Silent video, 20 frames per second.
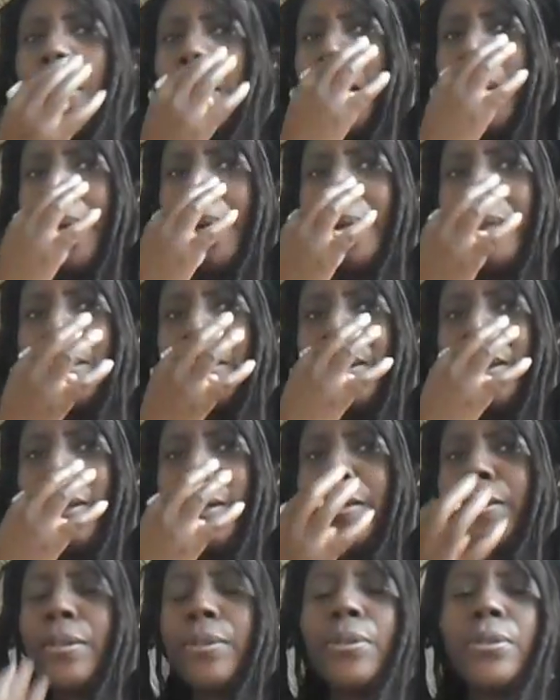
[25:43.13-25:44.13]
uh,
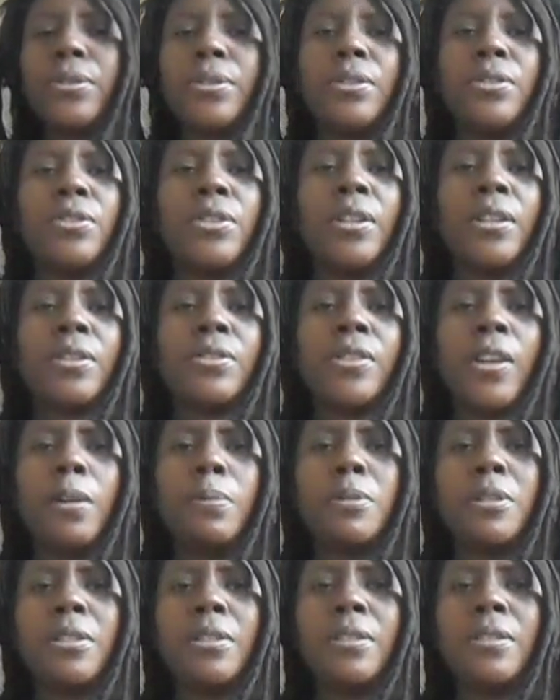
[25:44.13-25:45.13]
these hallucinogenic
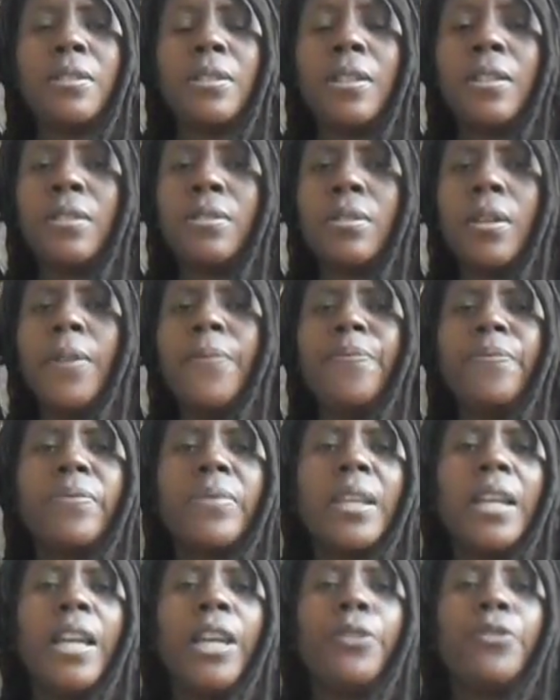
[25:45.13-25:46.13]
substances
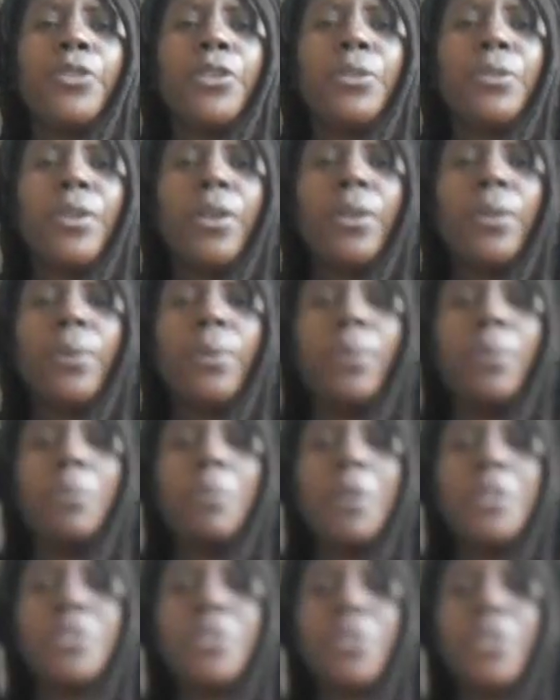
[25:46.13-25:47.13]
if you know
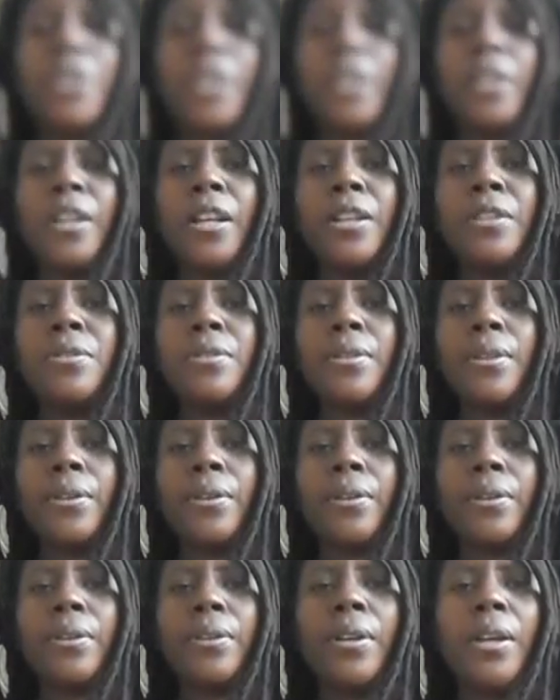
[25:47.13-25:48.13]
what you're getting
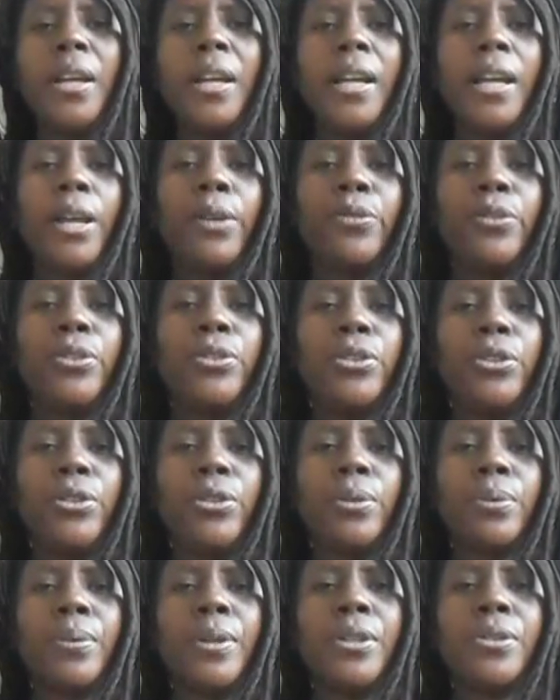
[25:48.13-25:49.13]
into. If you do
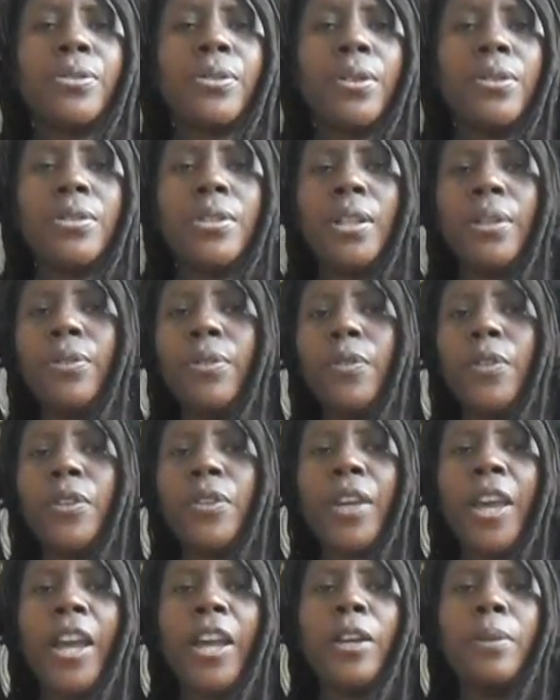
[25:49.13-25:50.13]
your research, even
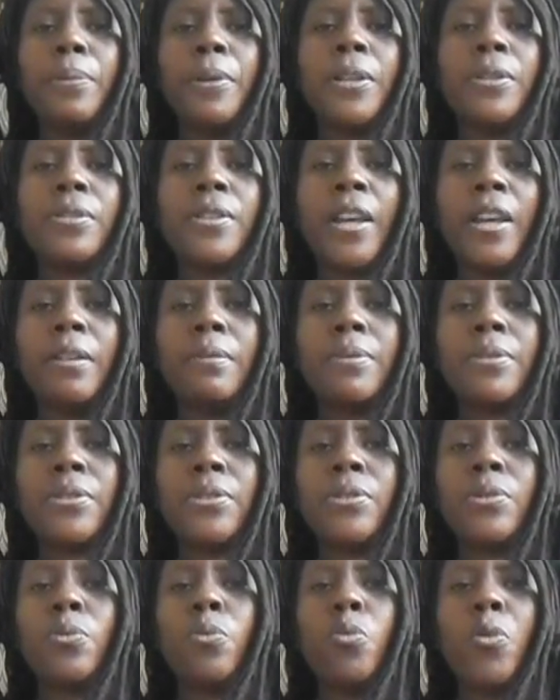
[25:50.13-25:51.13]
with cannabis, cannabis
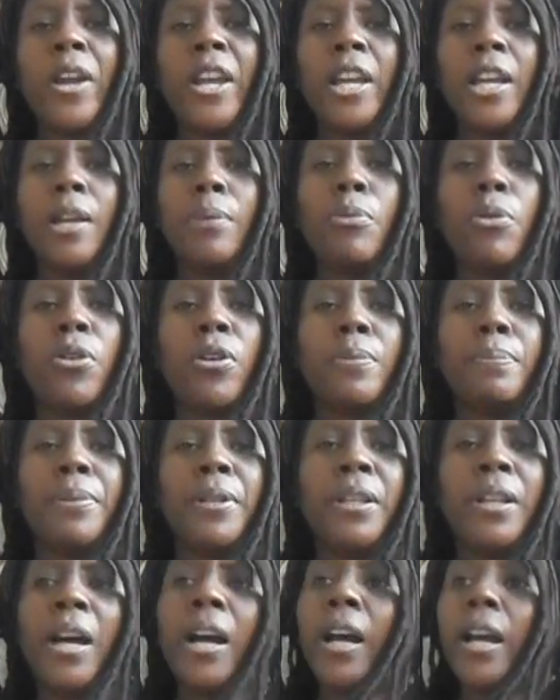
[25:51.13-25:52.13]
is way more
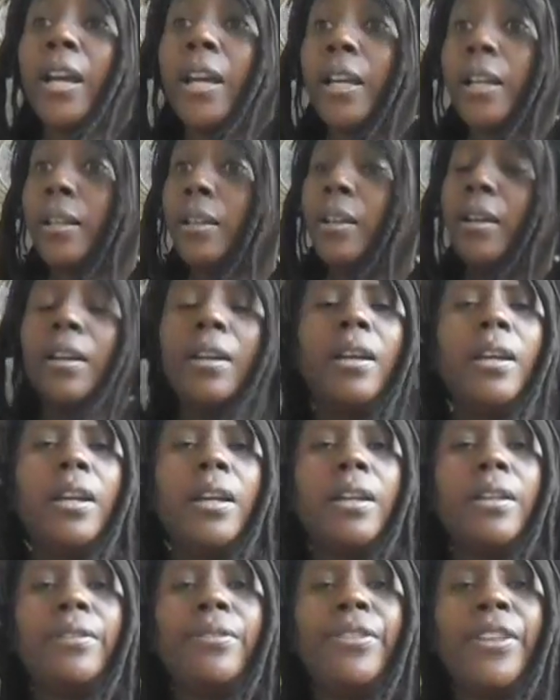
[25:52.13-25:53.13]
benign
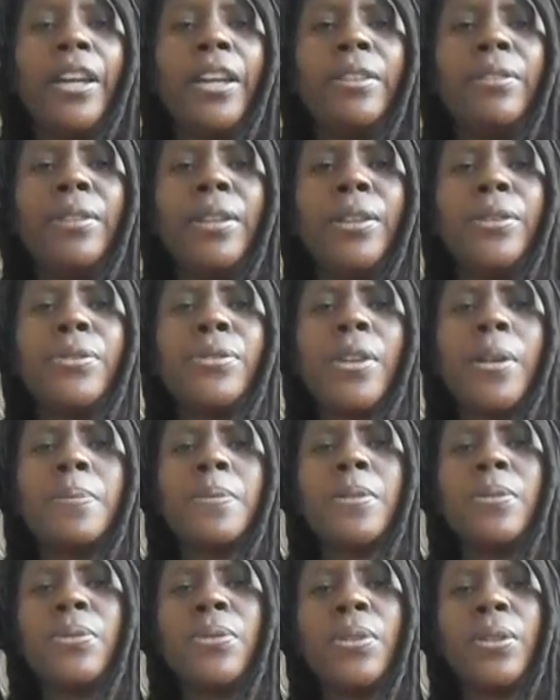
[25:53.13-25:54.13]
than these
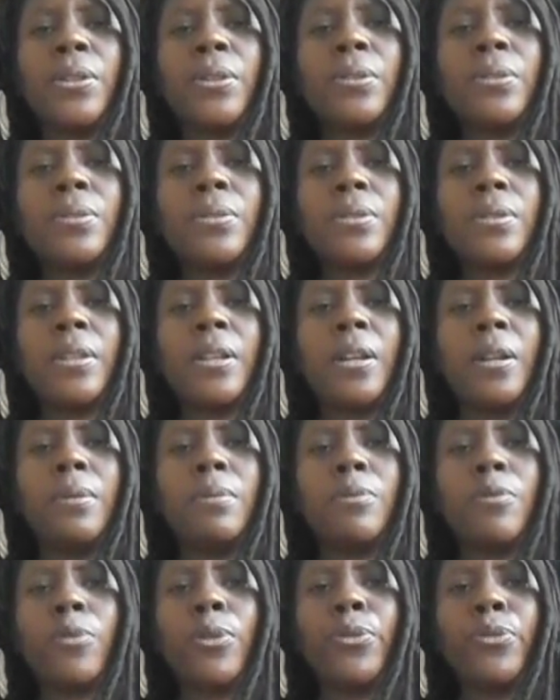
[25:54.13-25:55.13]
substances that
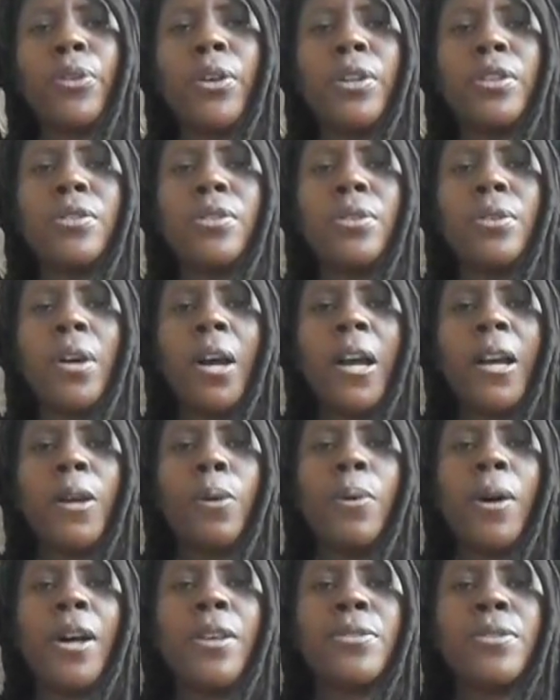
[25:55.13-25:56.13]
I'm referring to,
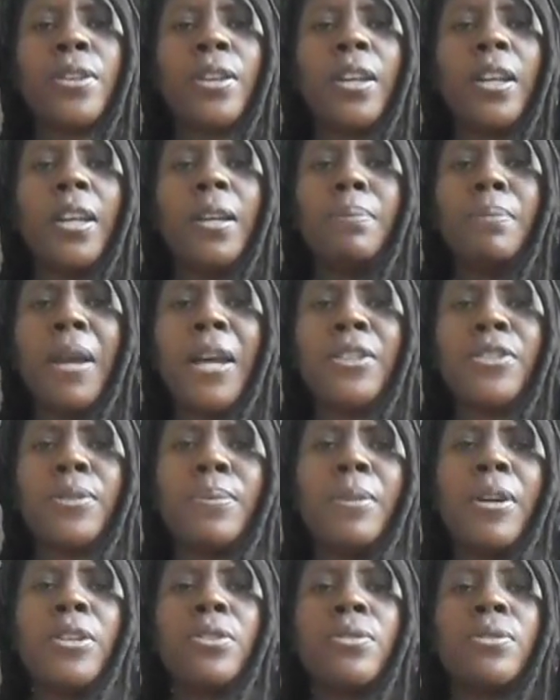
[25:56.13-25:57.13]
ayahuasca and magic
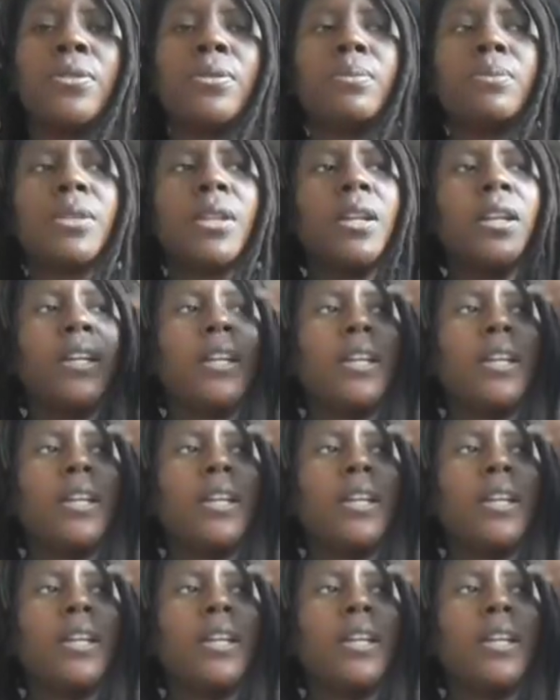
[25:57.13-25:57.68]
mushrooms.